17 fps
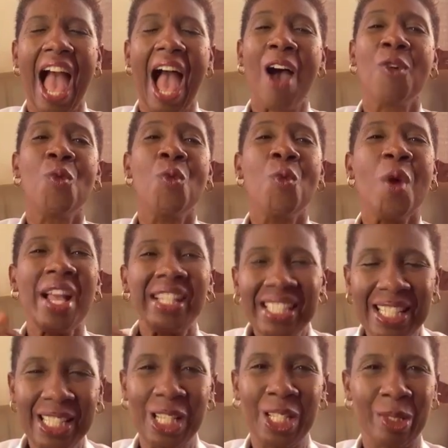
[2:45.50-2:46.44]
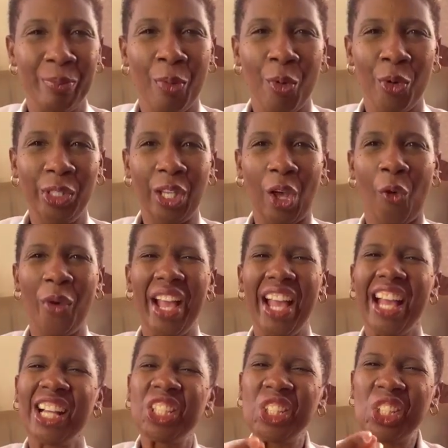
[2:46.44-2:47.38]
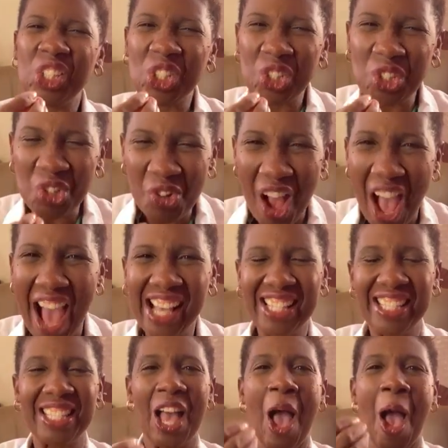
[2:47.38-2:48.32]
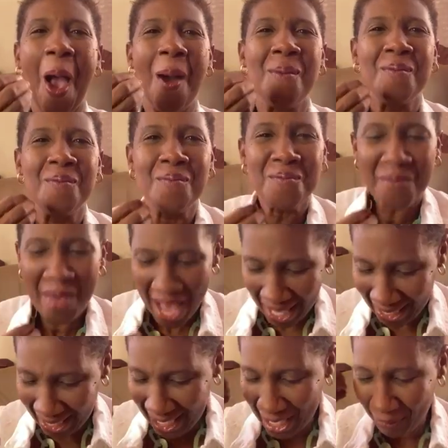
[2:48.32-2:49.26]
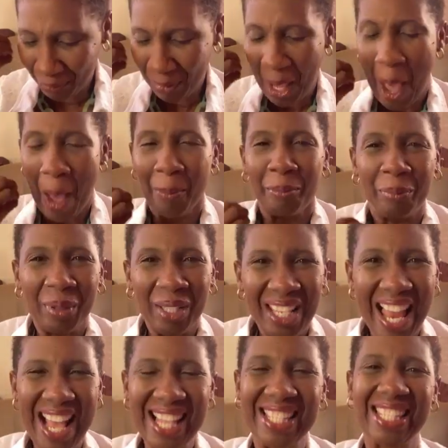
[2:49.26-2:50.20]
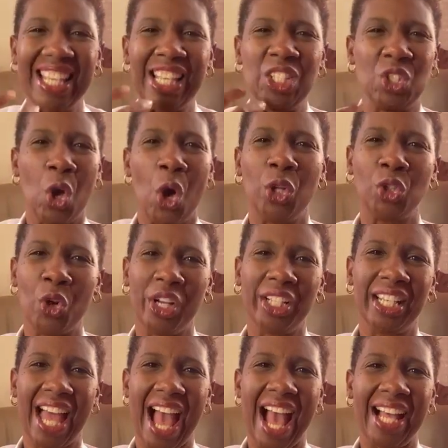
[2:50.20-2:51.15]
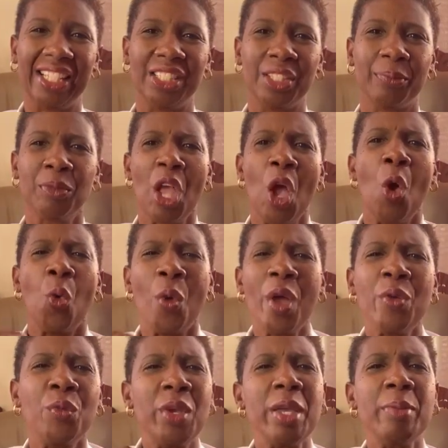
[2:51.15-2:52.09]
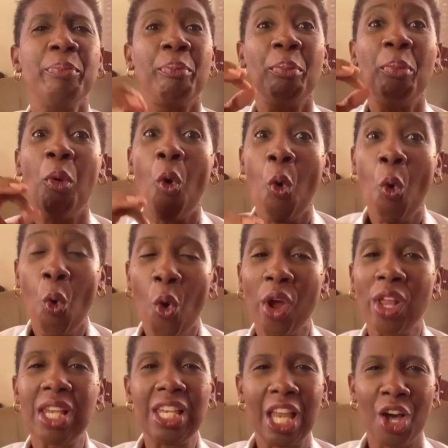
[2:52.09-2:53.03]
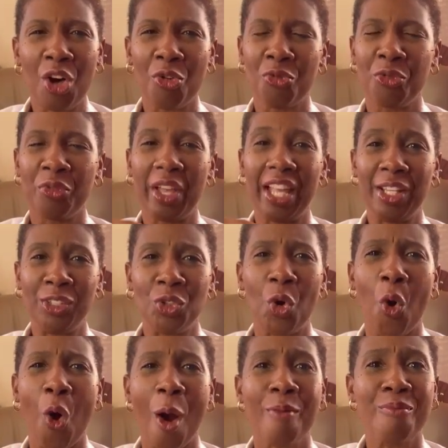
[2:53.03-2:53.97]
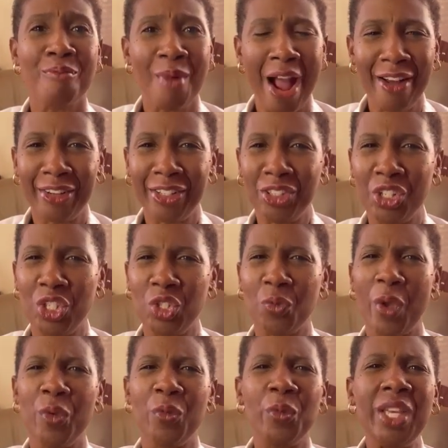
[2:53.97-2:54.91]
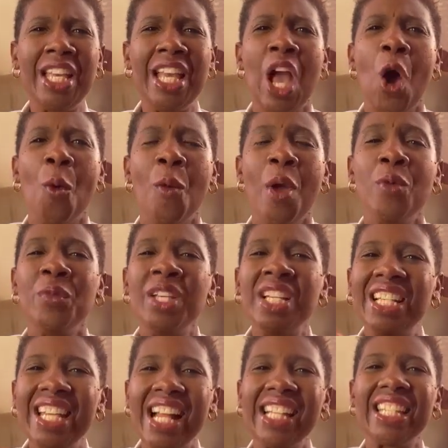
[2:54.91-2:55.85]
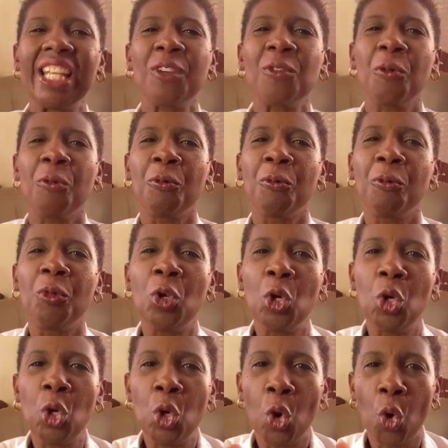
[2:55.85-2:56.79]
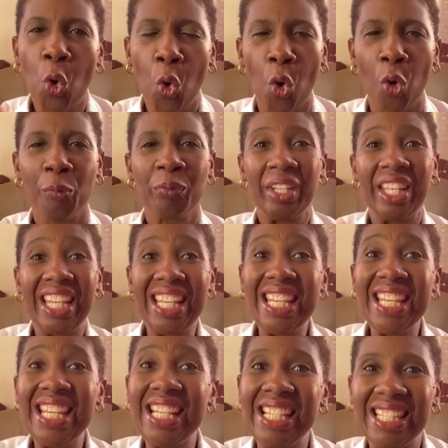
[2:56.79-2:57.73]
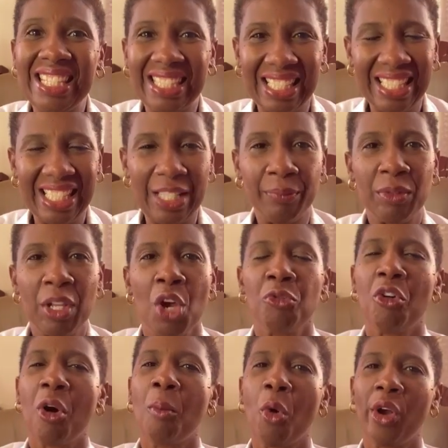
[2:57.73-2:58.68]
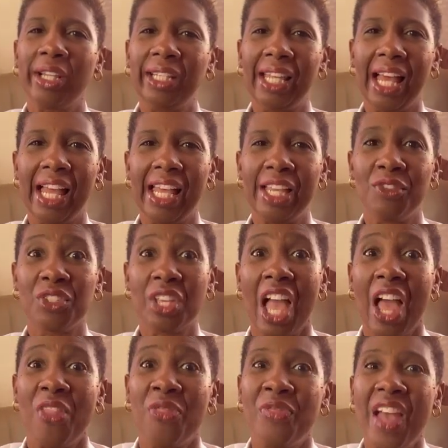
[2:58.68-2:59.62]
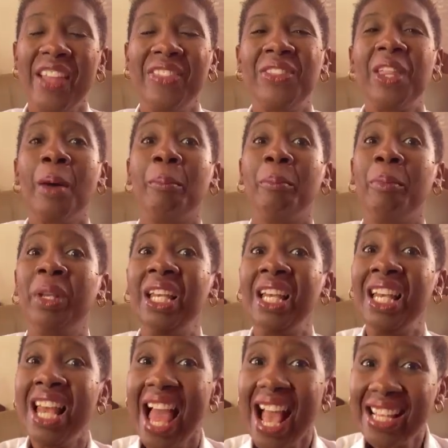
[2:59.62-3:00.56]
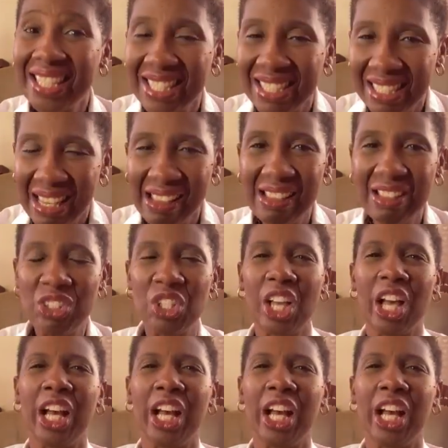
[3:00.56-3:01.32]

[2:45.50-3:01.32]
And when it is poured out, it attracts many blessings on our land. When we pour love in our marriages, when we when we let it flow easily from our lives, then the blessings